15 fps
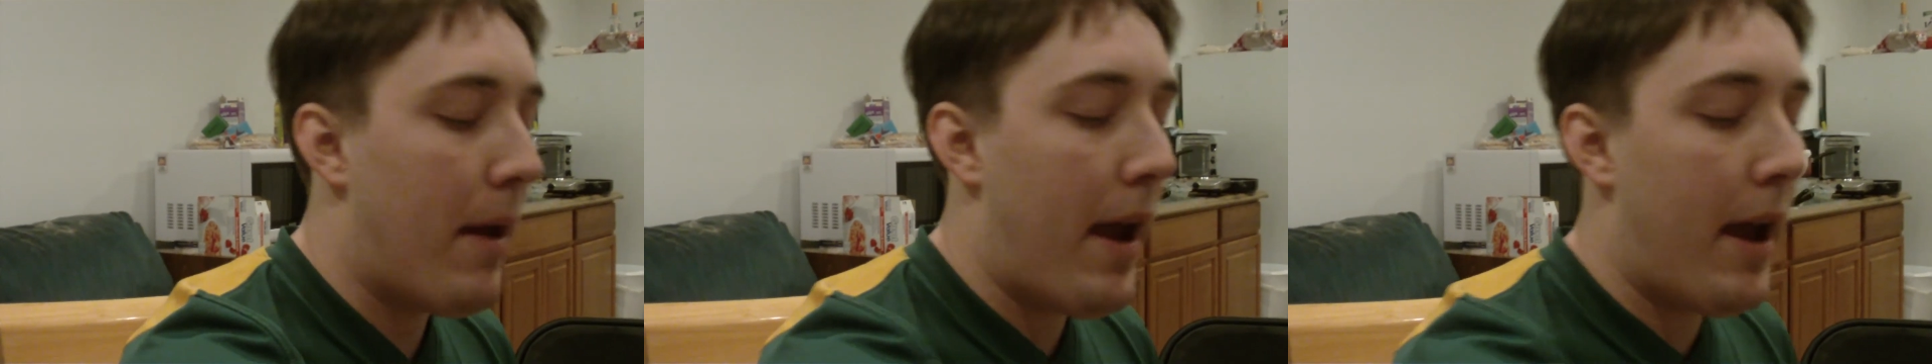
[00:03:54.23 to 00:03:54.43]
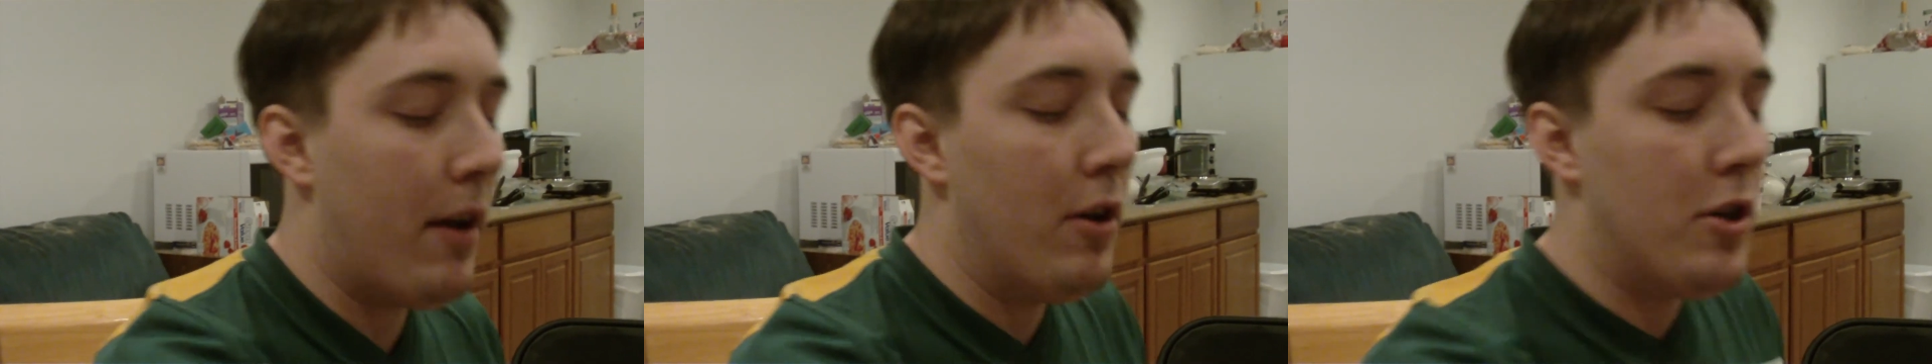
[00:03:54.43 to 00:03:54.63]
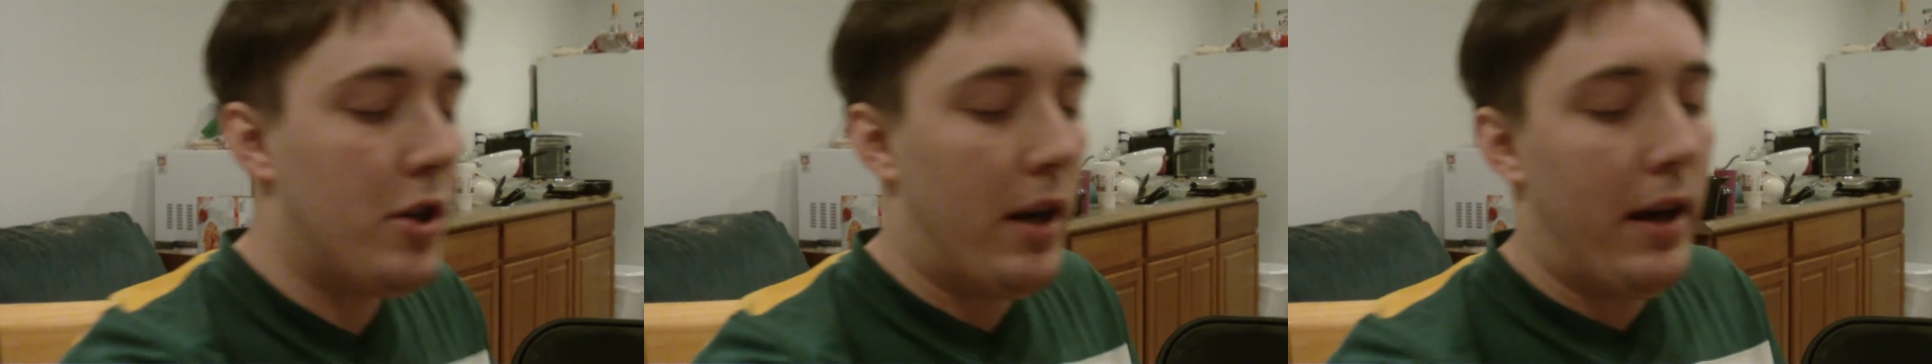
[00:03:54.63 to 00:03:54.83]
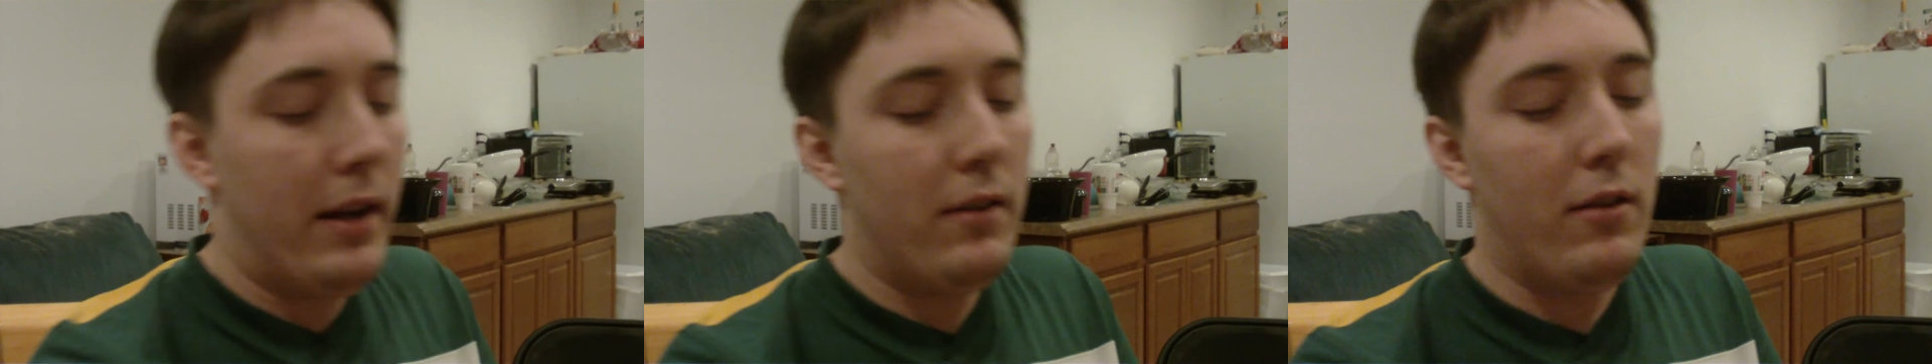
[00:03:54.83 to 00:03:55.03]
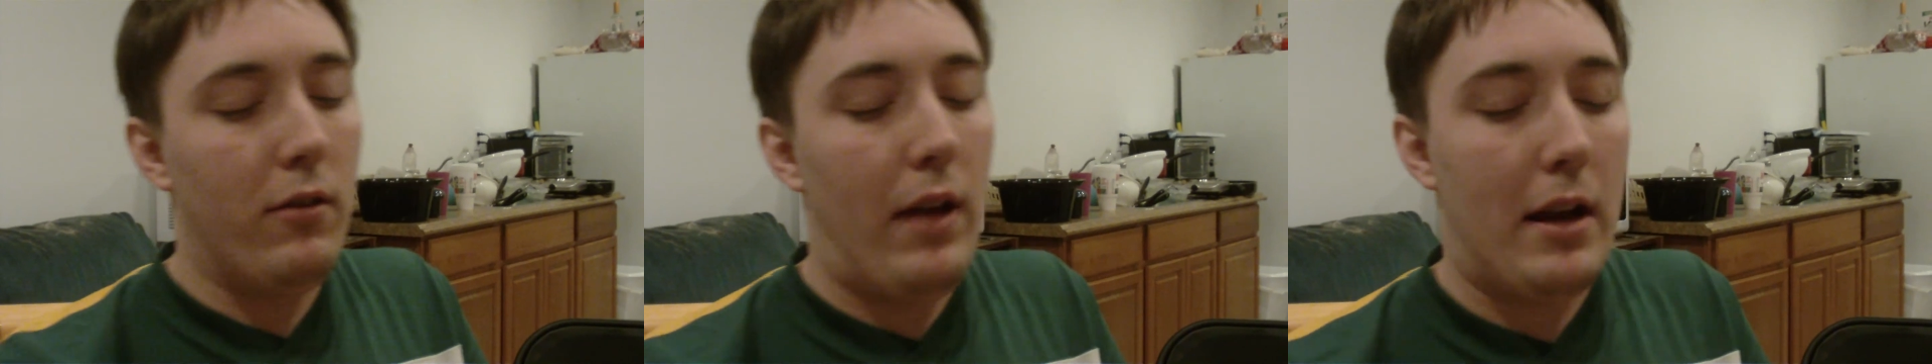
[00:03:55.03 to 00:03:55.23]

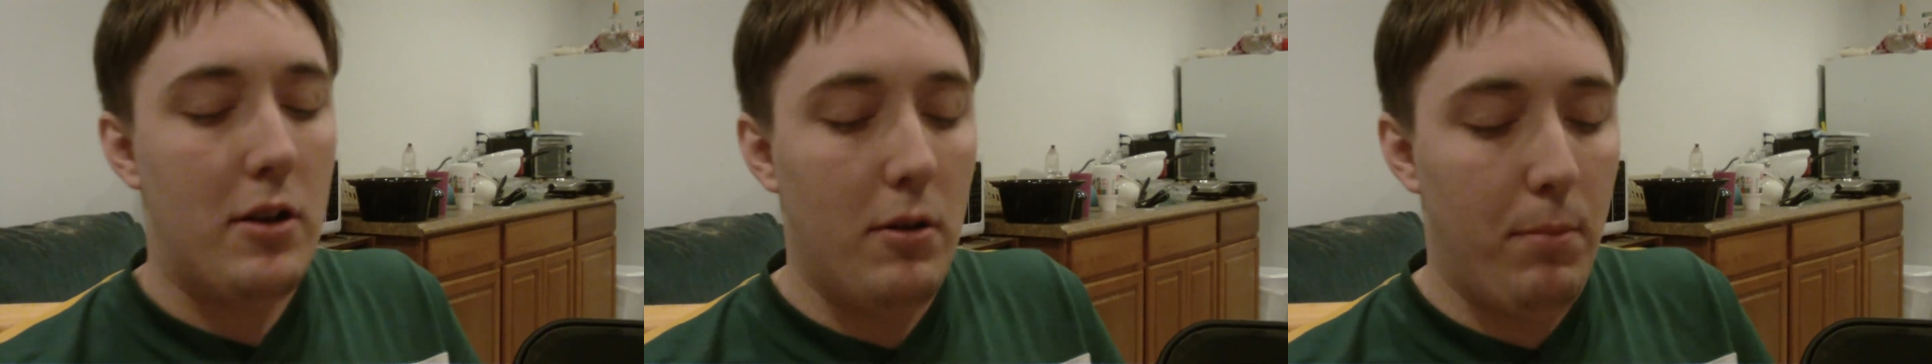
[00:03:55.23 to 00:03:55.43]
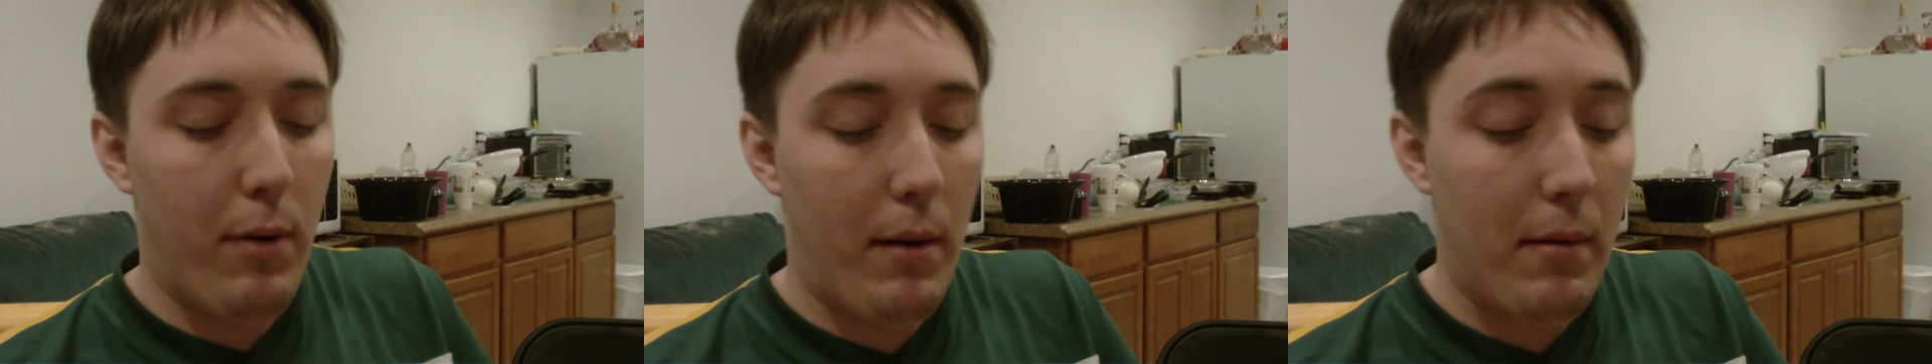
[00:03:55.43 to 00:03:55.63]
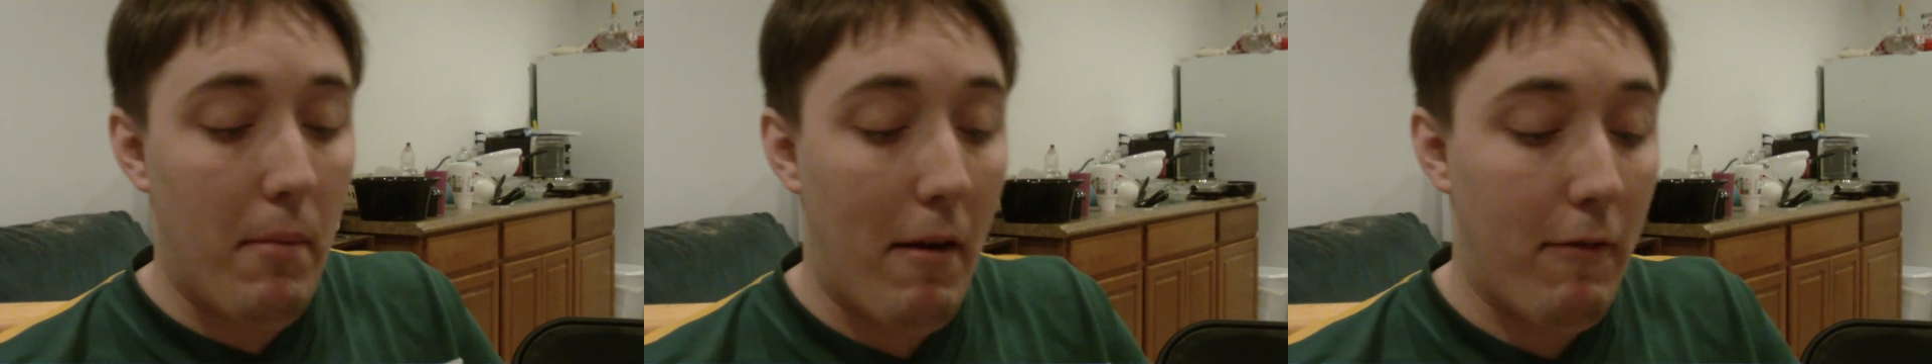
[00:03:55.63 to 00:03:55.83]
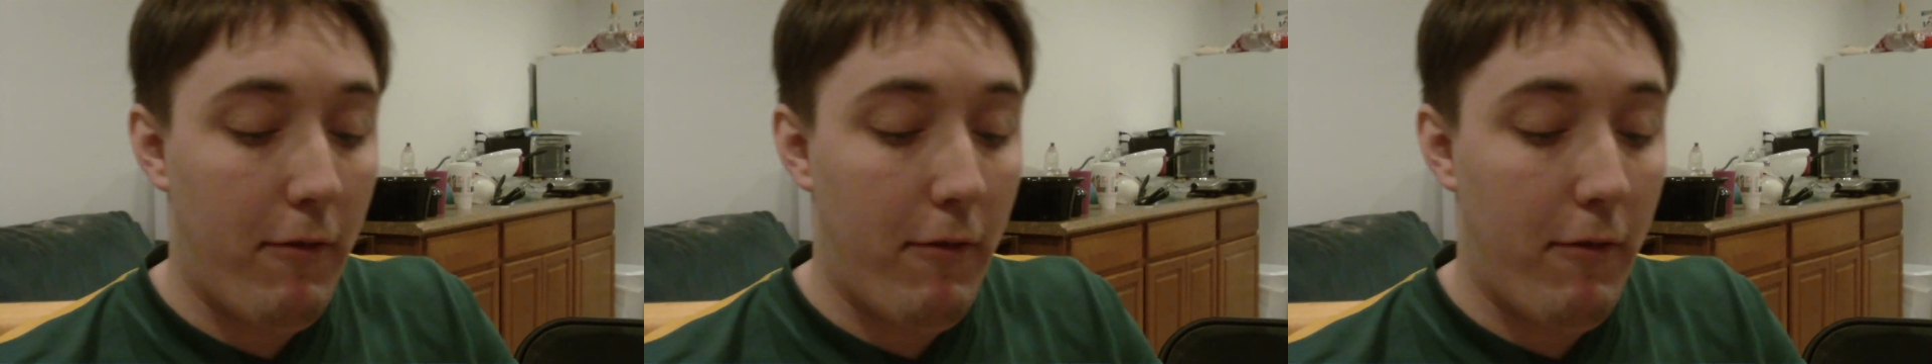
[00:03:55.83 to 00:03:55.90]
Energized is actually probably my